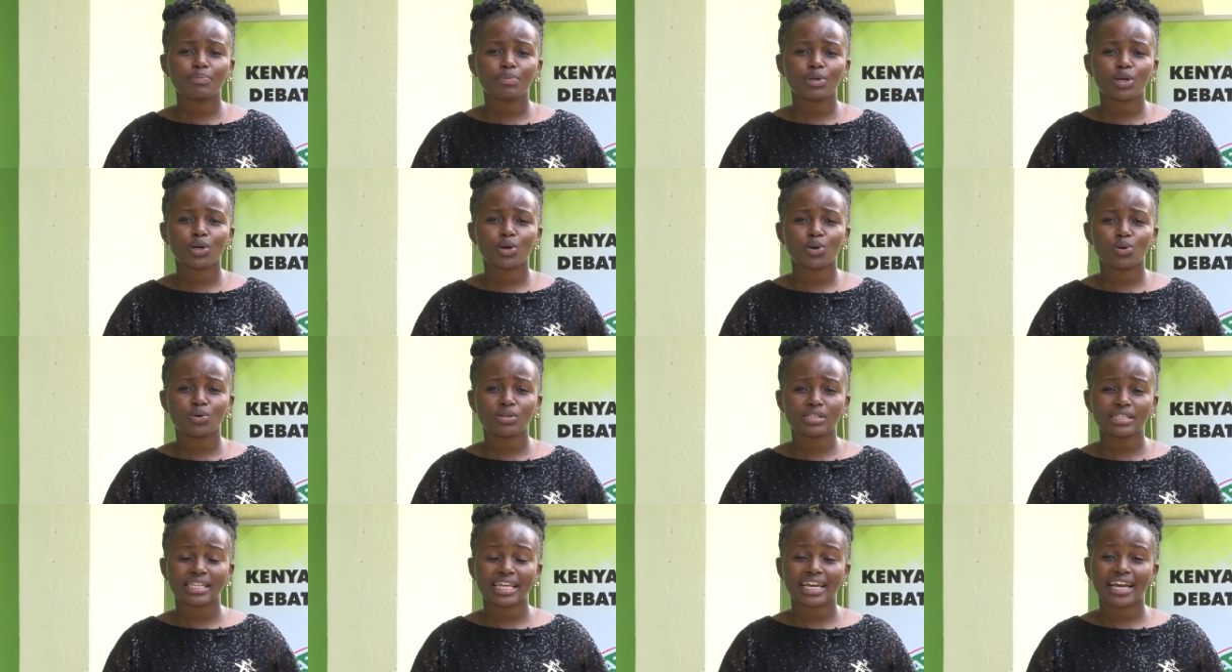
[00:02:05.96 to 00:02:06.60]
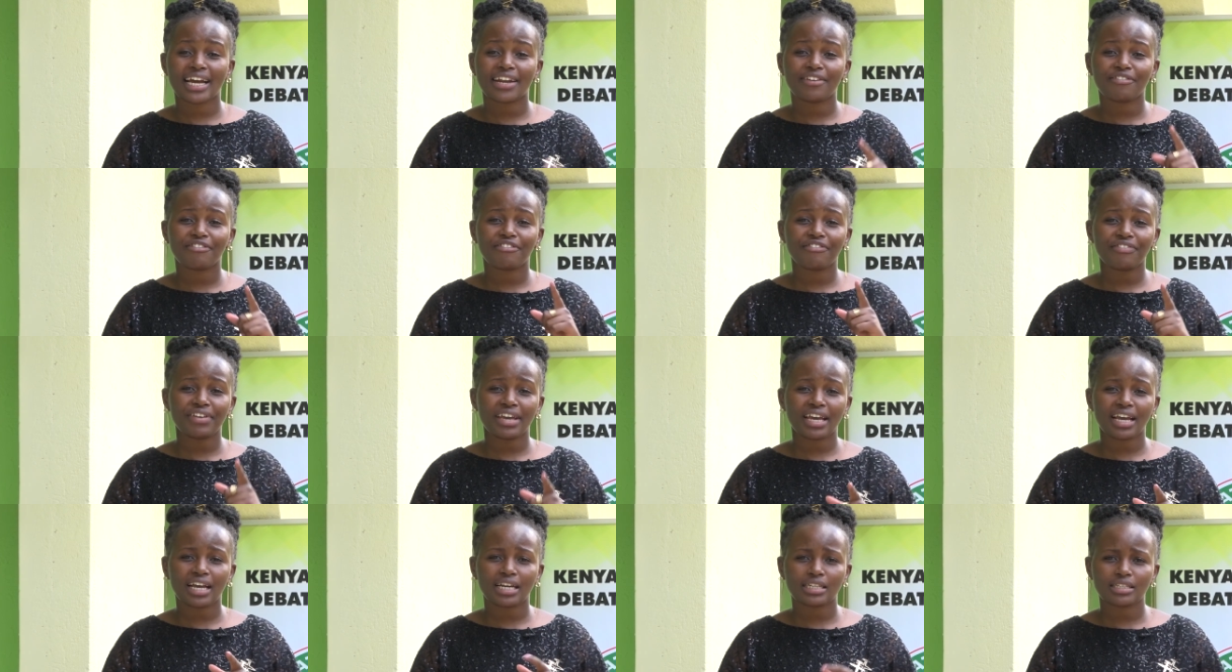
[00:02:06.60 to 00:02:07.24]
because they can
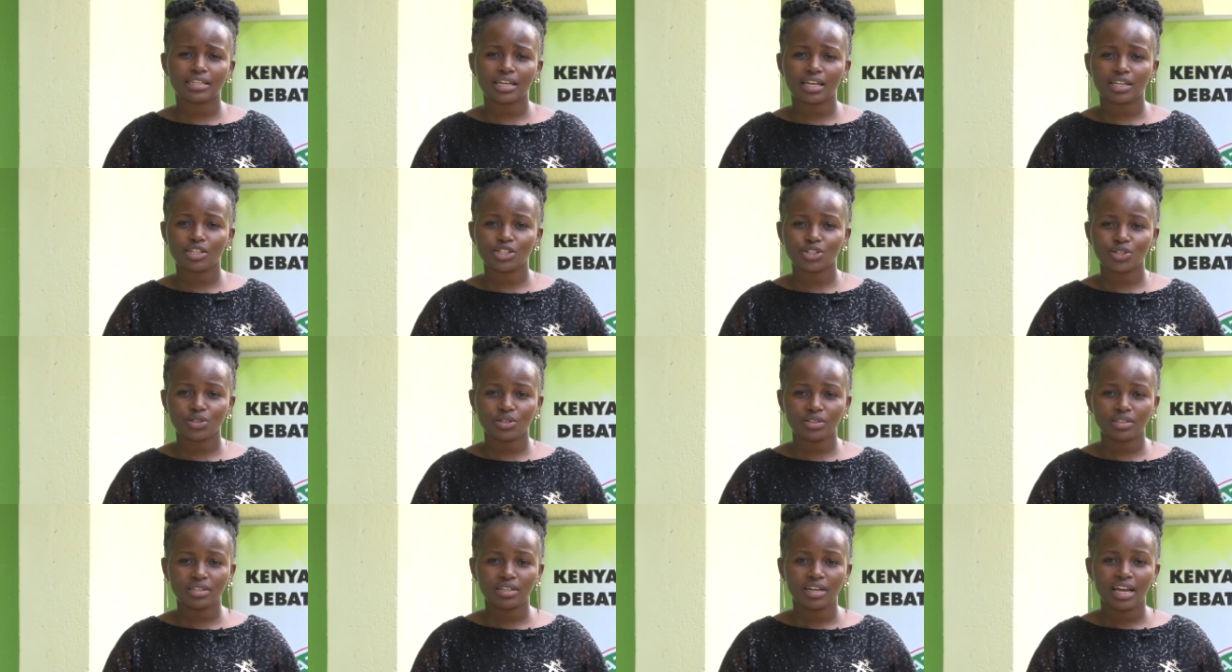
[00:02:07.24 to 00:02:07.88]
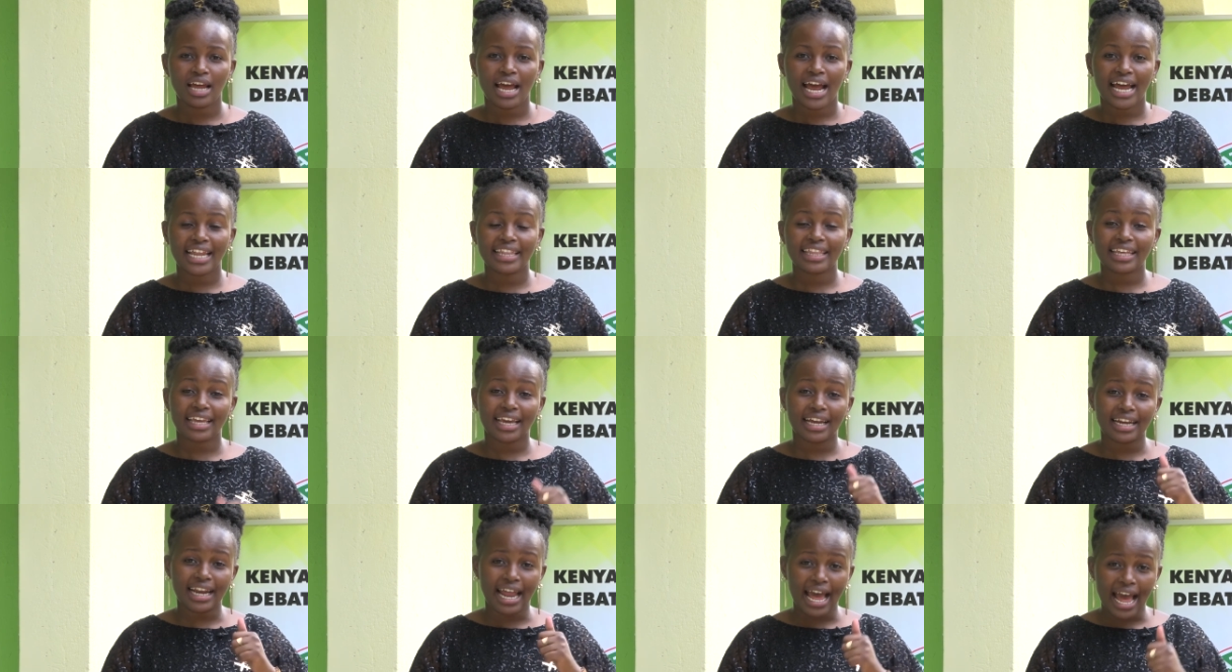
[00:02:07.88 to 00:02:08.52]
fake attention and they
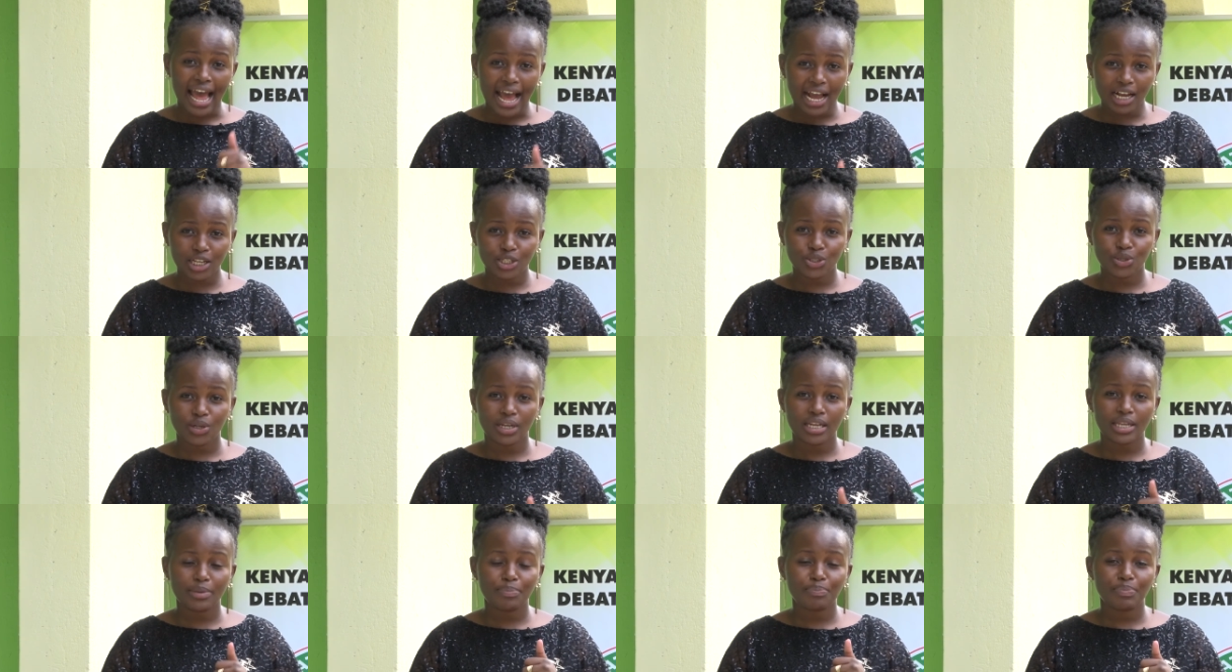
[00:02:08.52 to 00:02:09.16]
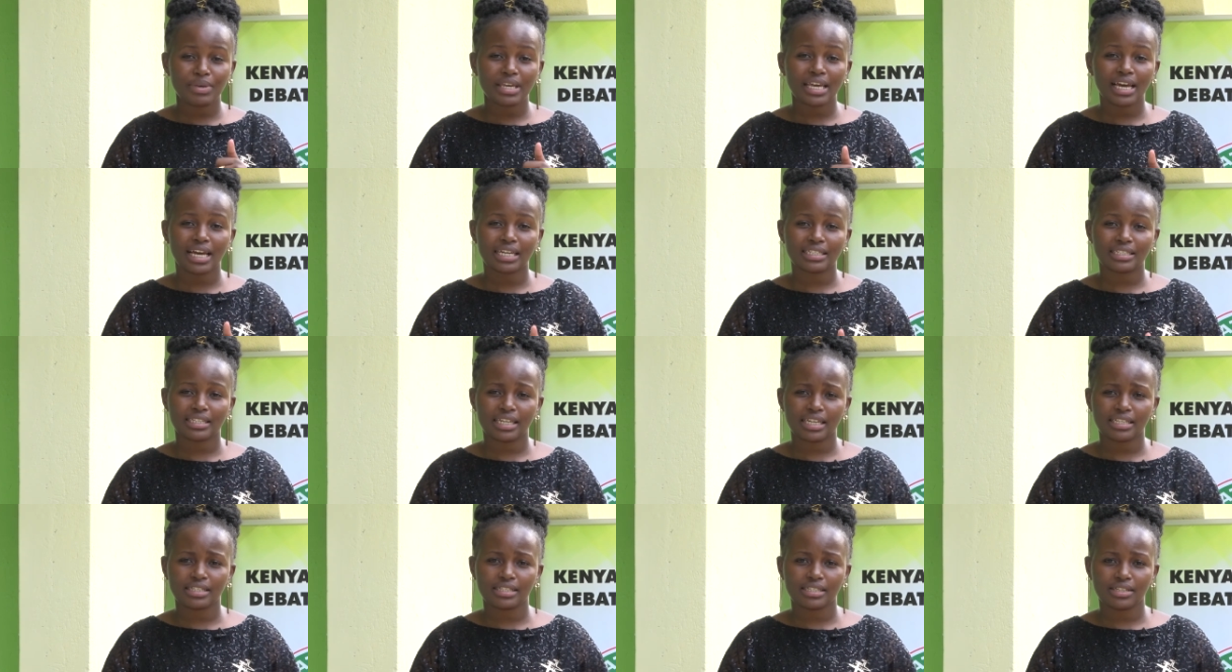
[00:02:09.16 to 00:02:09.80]
can actually be
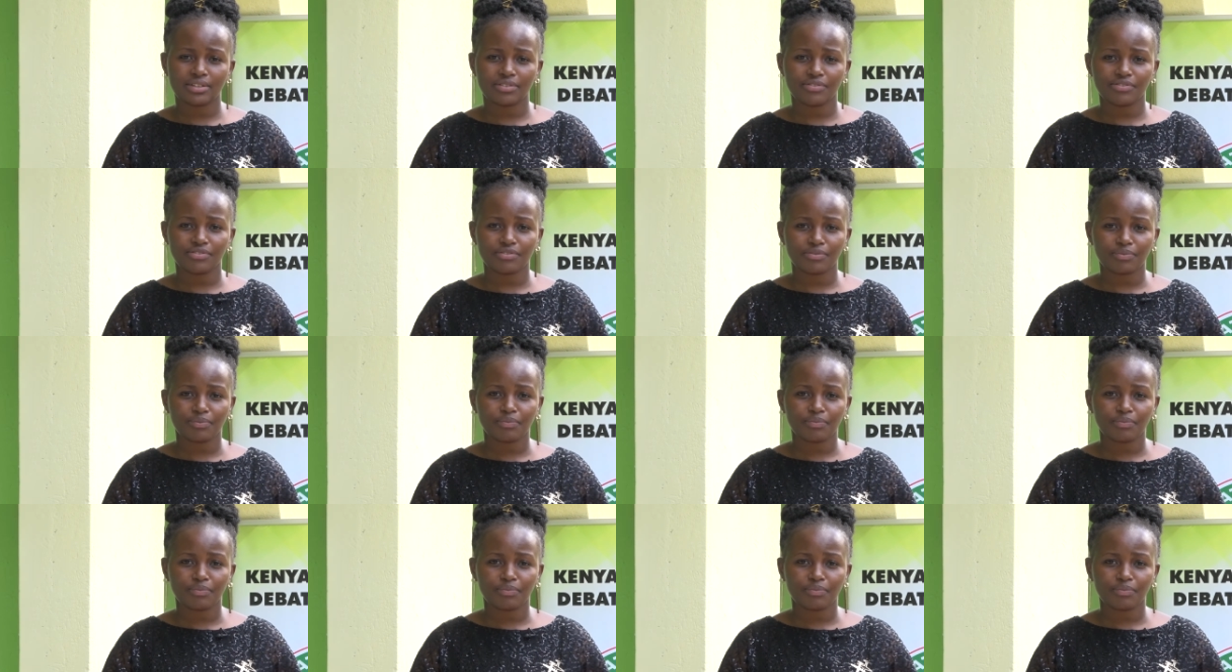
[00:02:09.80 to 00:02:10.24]
attentive.